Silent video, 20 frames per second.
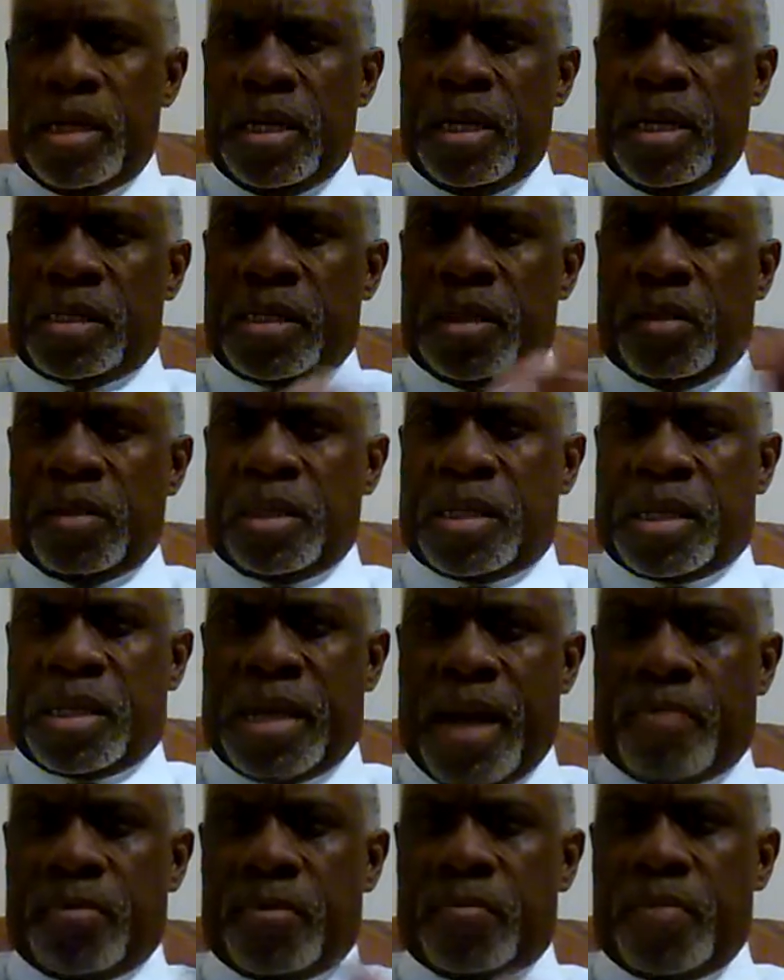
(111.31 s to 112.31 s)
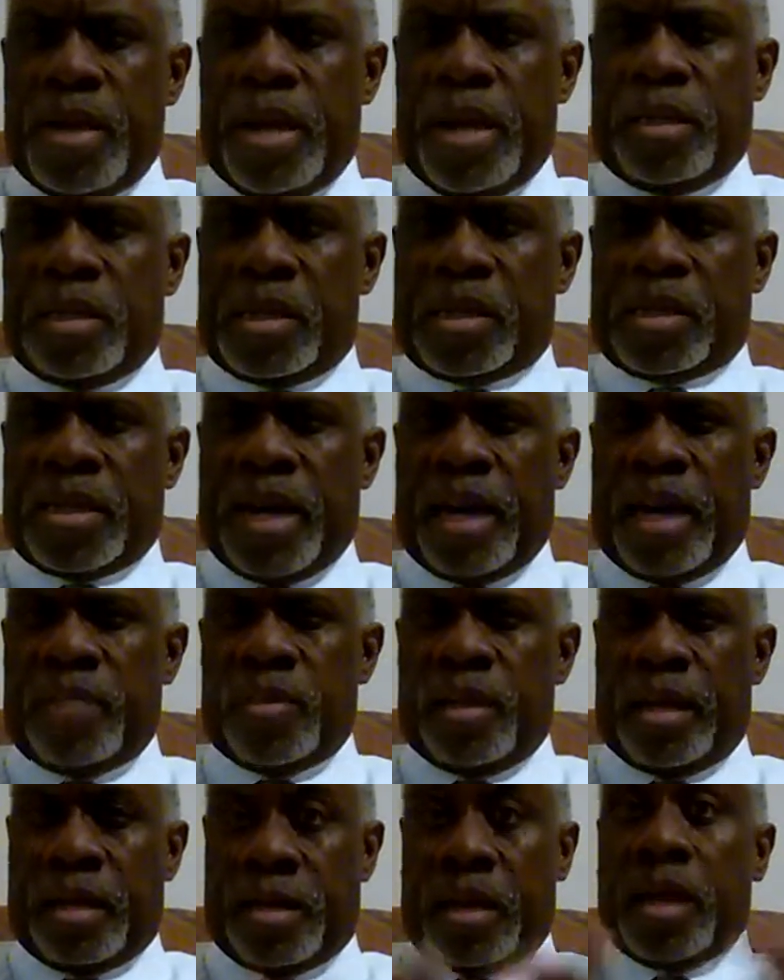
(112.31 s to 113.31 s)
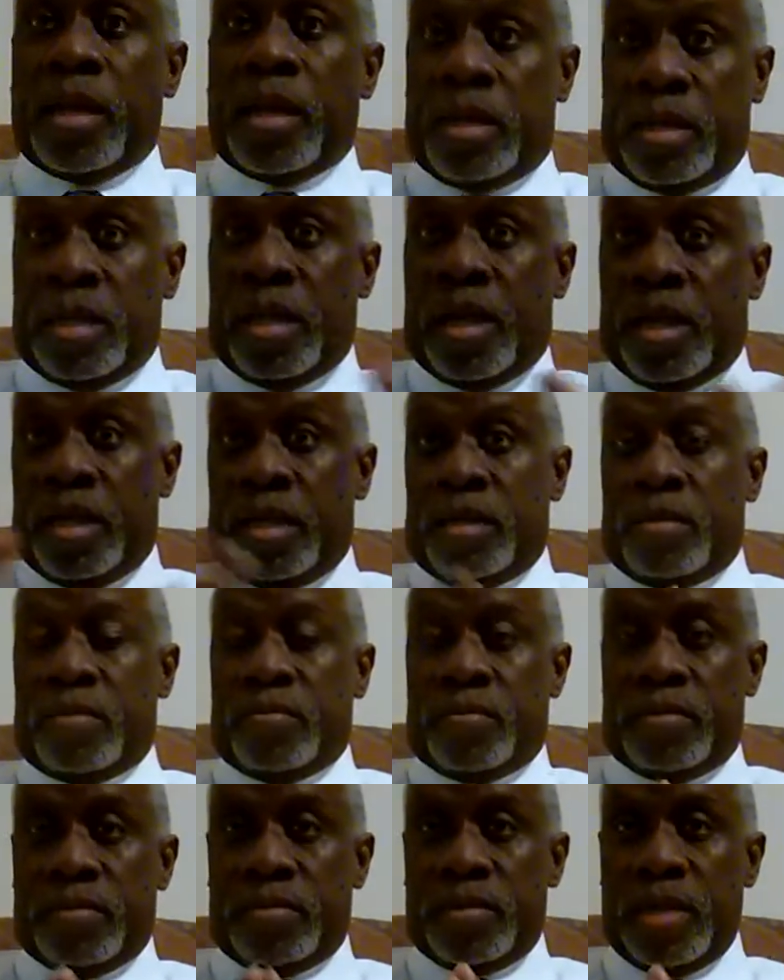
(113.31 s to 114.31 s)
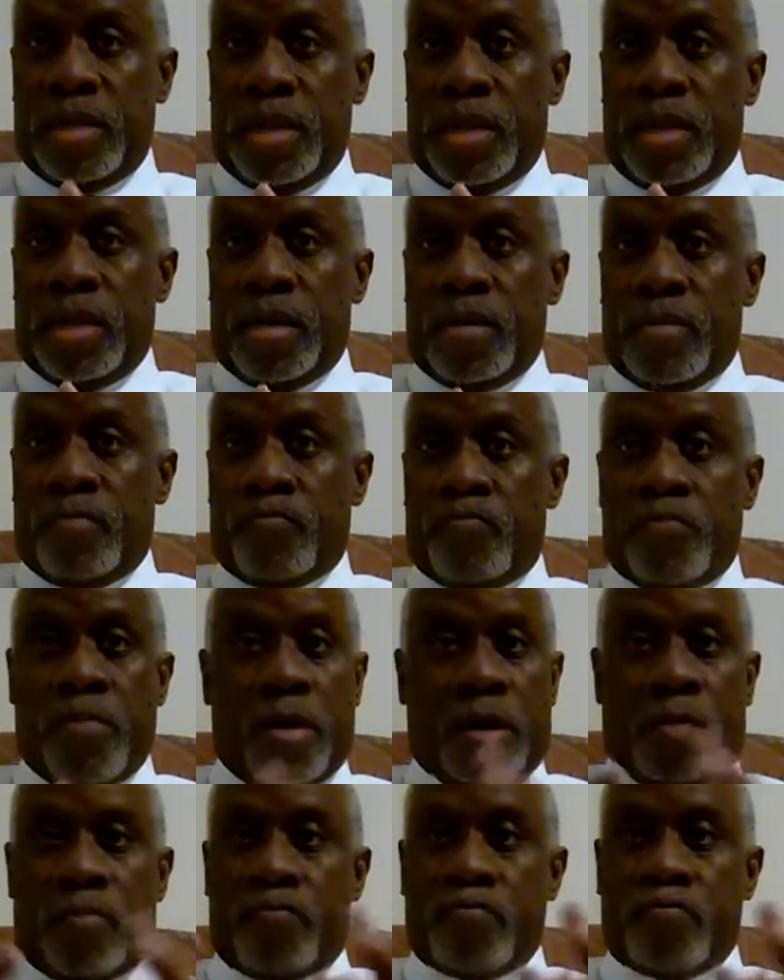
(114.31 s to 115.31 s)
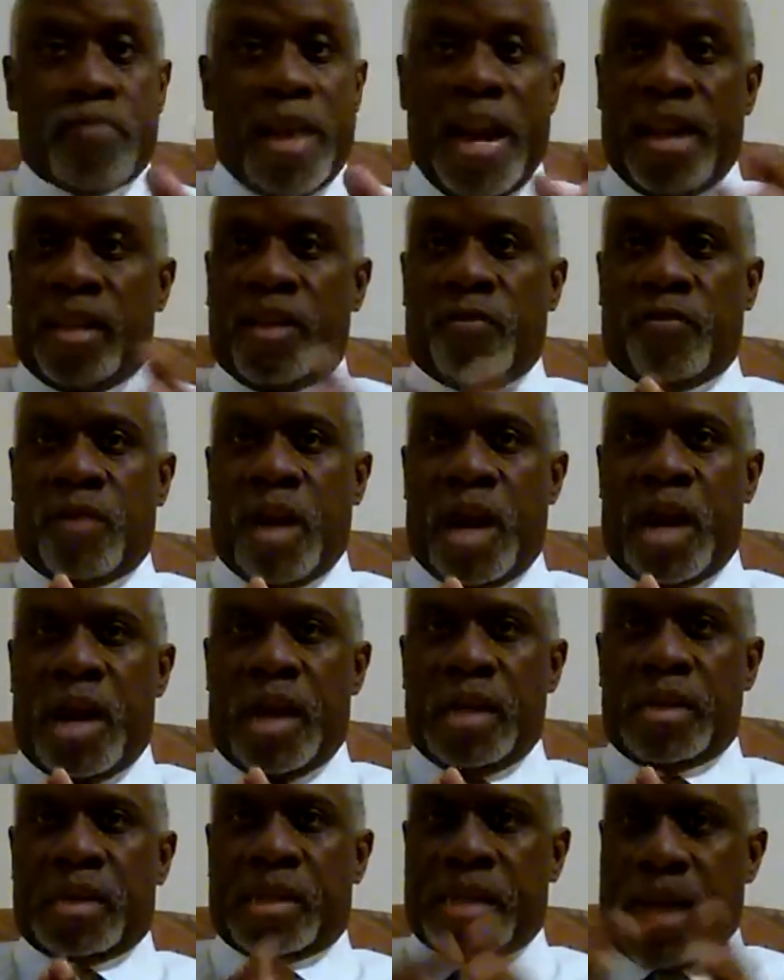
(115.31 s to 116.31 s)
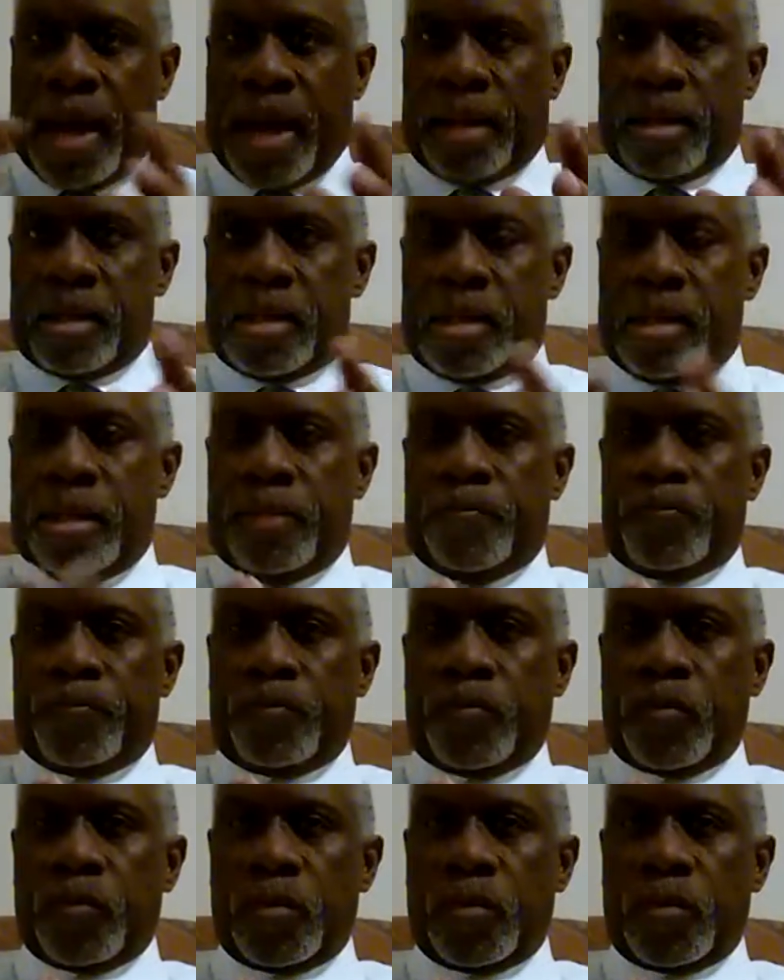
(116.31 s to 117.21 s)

And so Chapman made the statement, and, and another man of God challenged it.